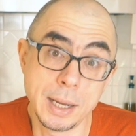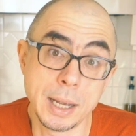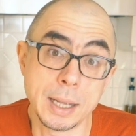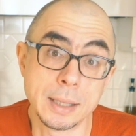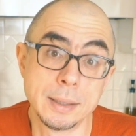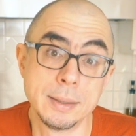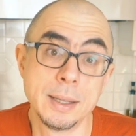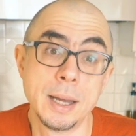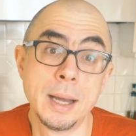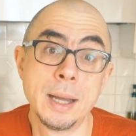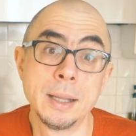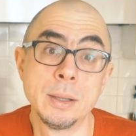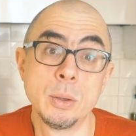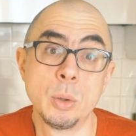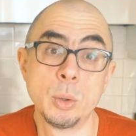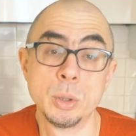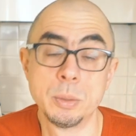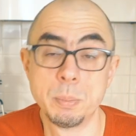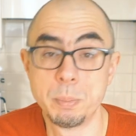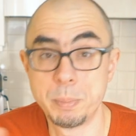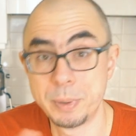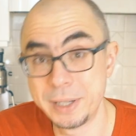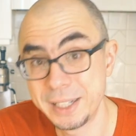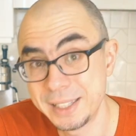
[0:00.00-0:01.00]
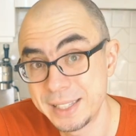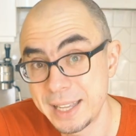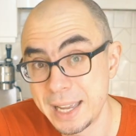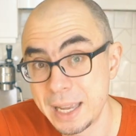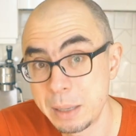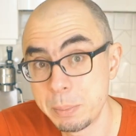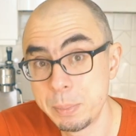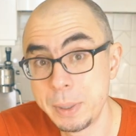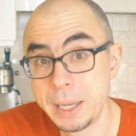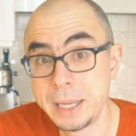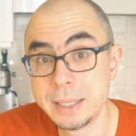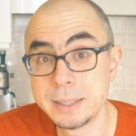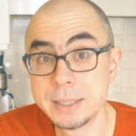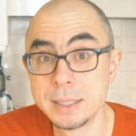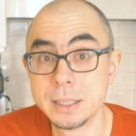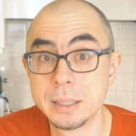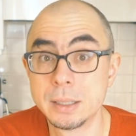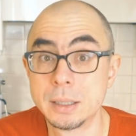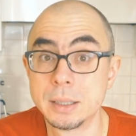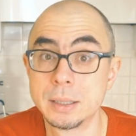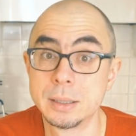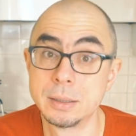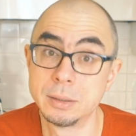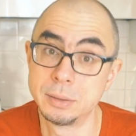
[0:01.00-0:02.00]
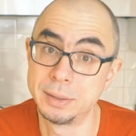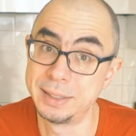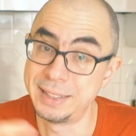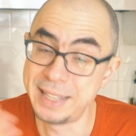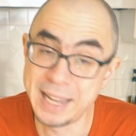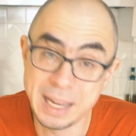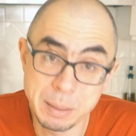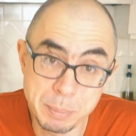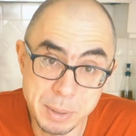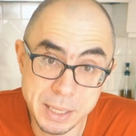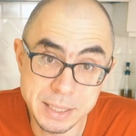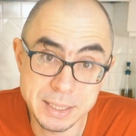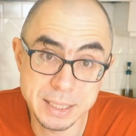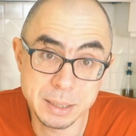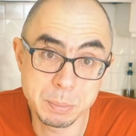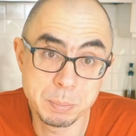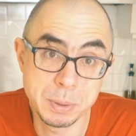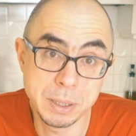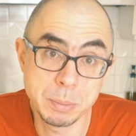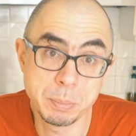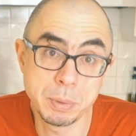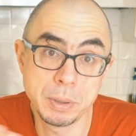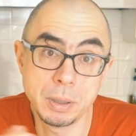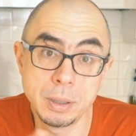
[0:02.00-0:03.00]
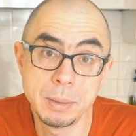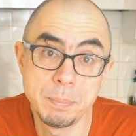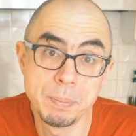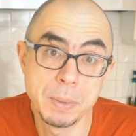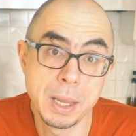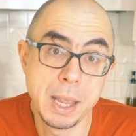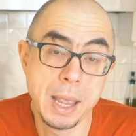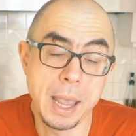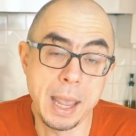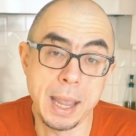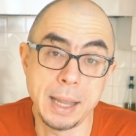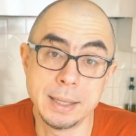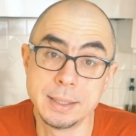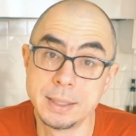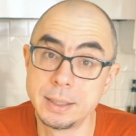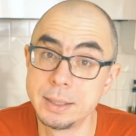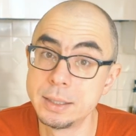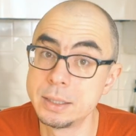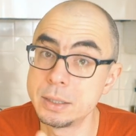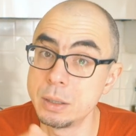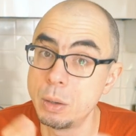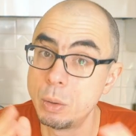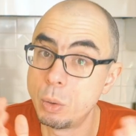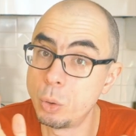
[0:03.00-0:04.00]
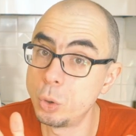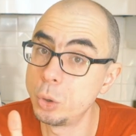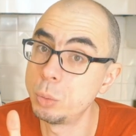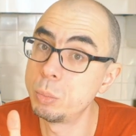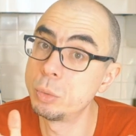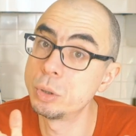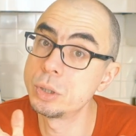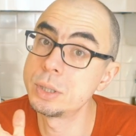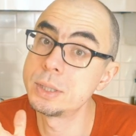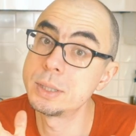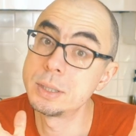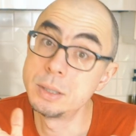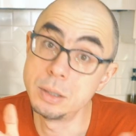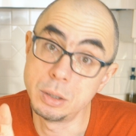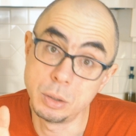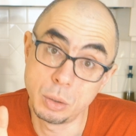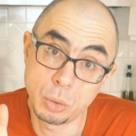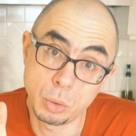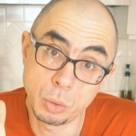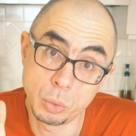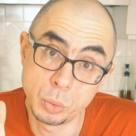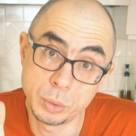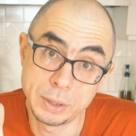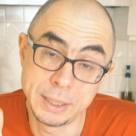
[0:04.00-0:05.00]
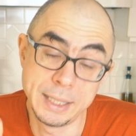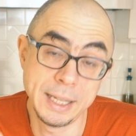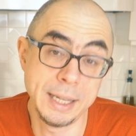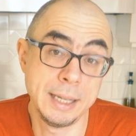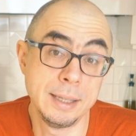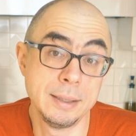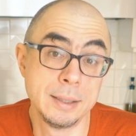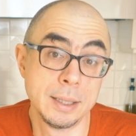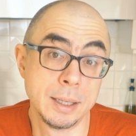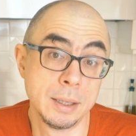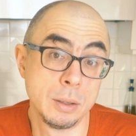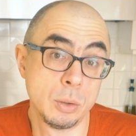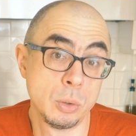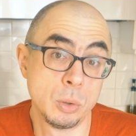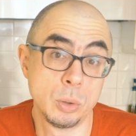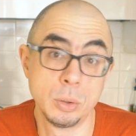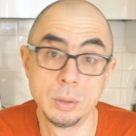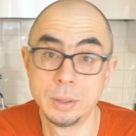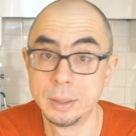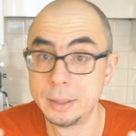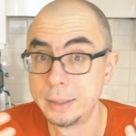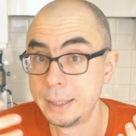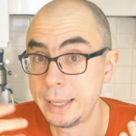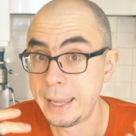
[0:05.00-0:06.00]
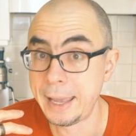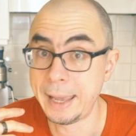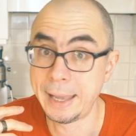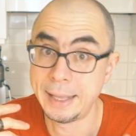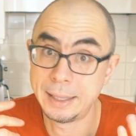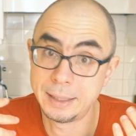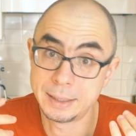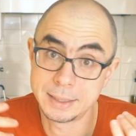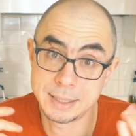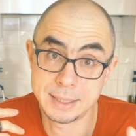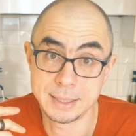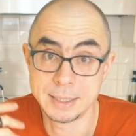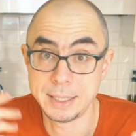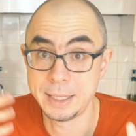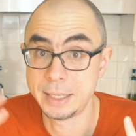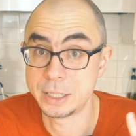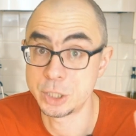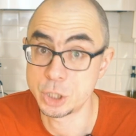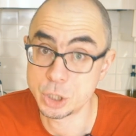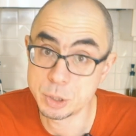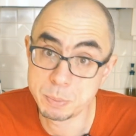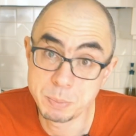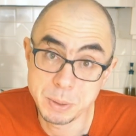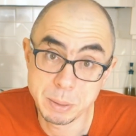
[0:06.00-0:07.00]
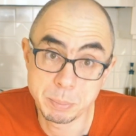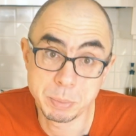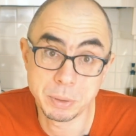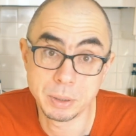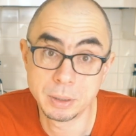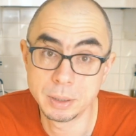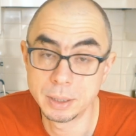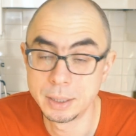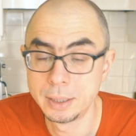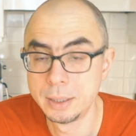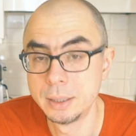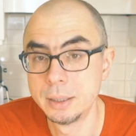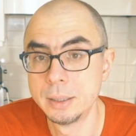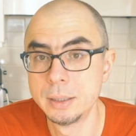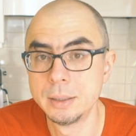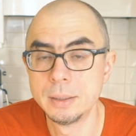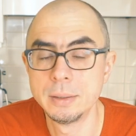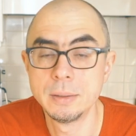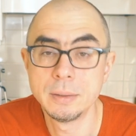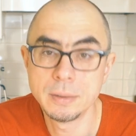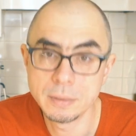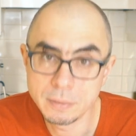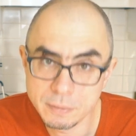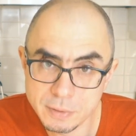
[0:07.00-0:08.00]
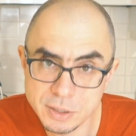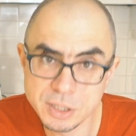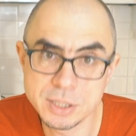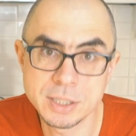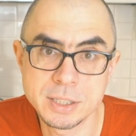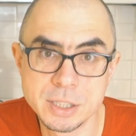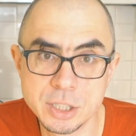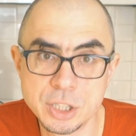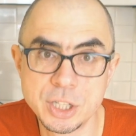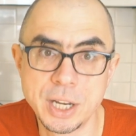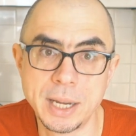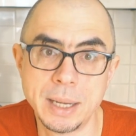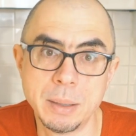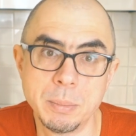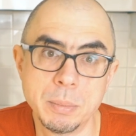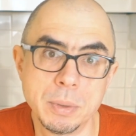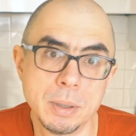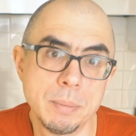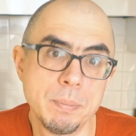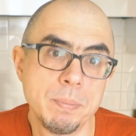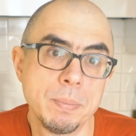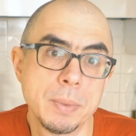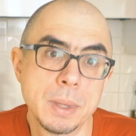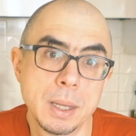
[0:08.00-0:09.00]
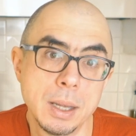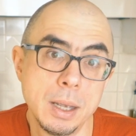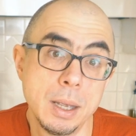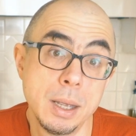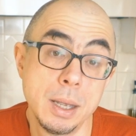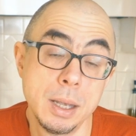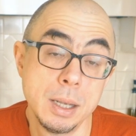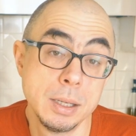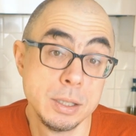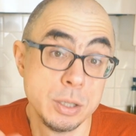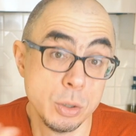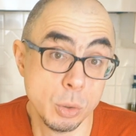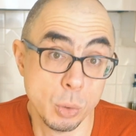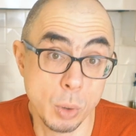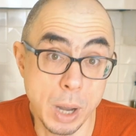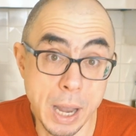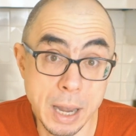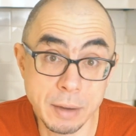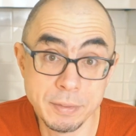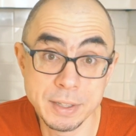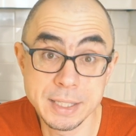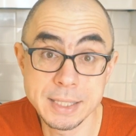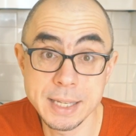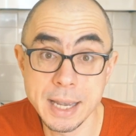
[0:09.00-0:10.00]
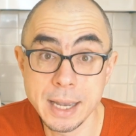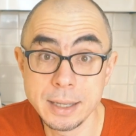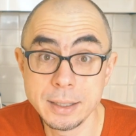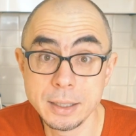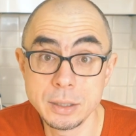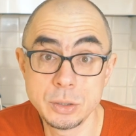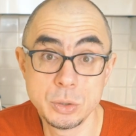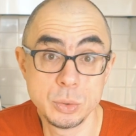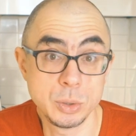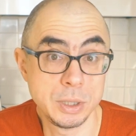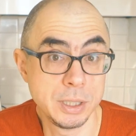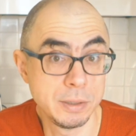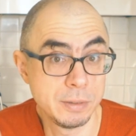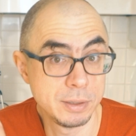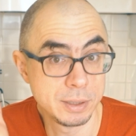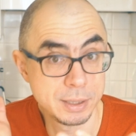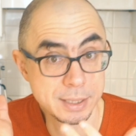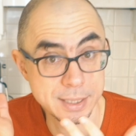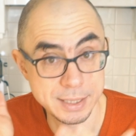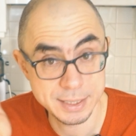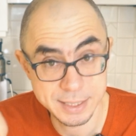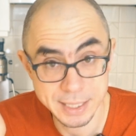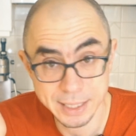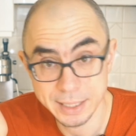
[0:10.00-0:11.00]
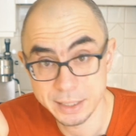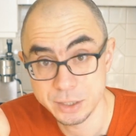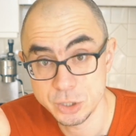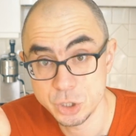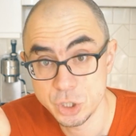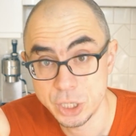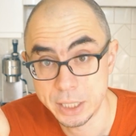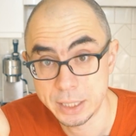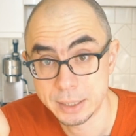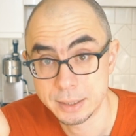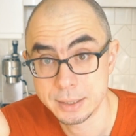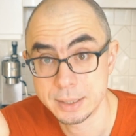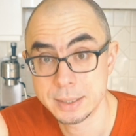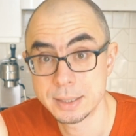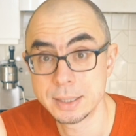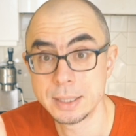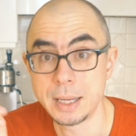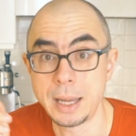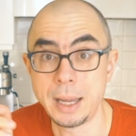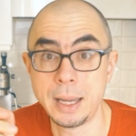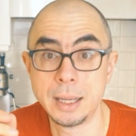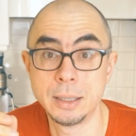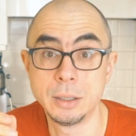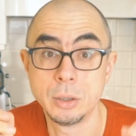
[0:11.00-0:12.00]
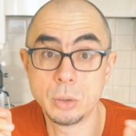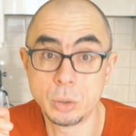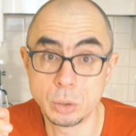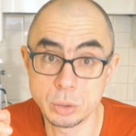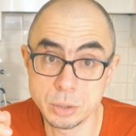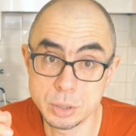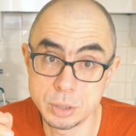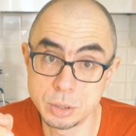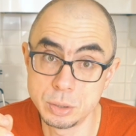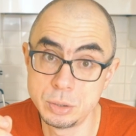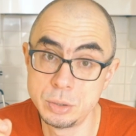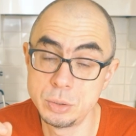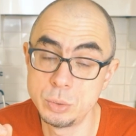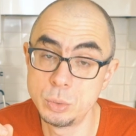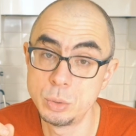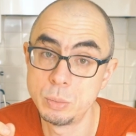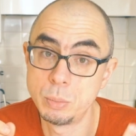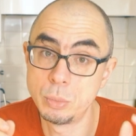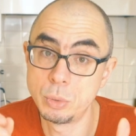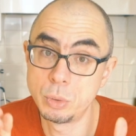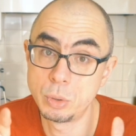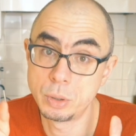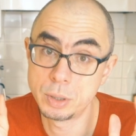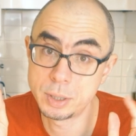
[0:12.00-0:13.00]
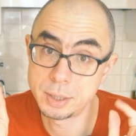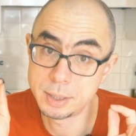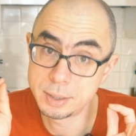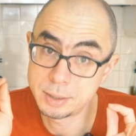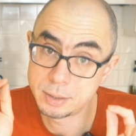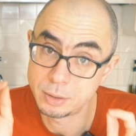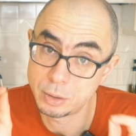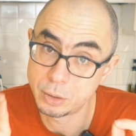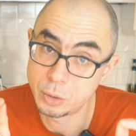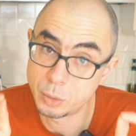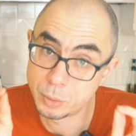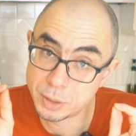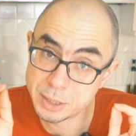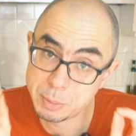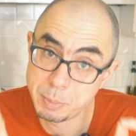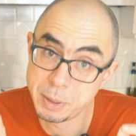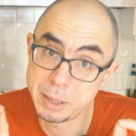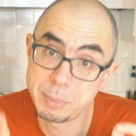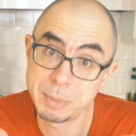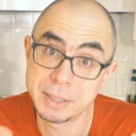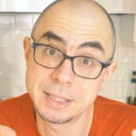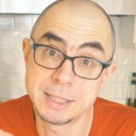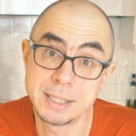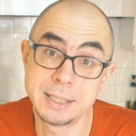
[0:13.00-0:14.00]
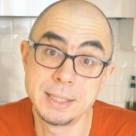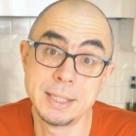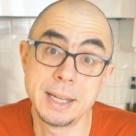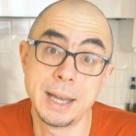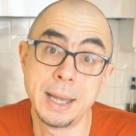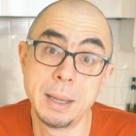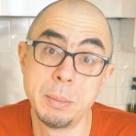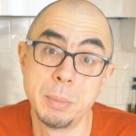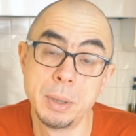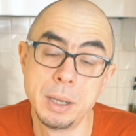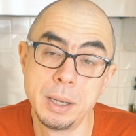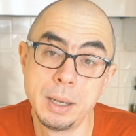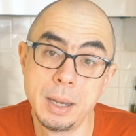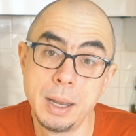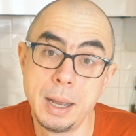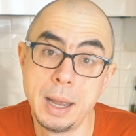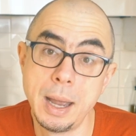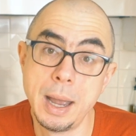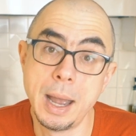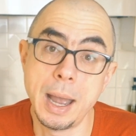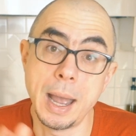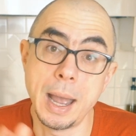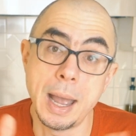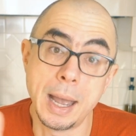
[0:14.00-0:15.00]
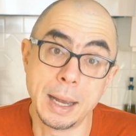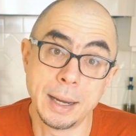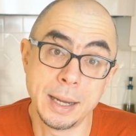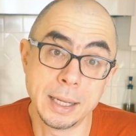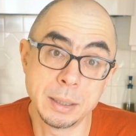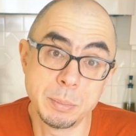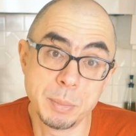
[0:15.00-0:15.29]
are done on pre-diabetic or diabetic people, and there is almost no data on healthy-ish people, which is a shame. So I've decided to give it a second chance and also do a more thorough experiment this time. I got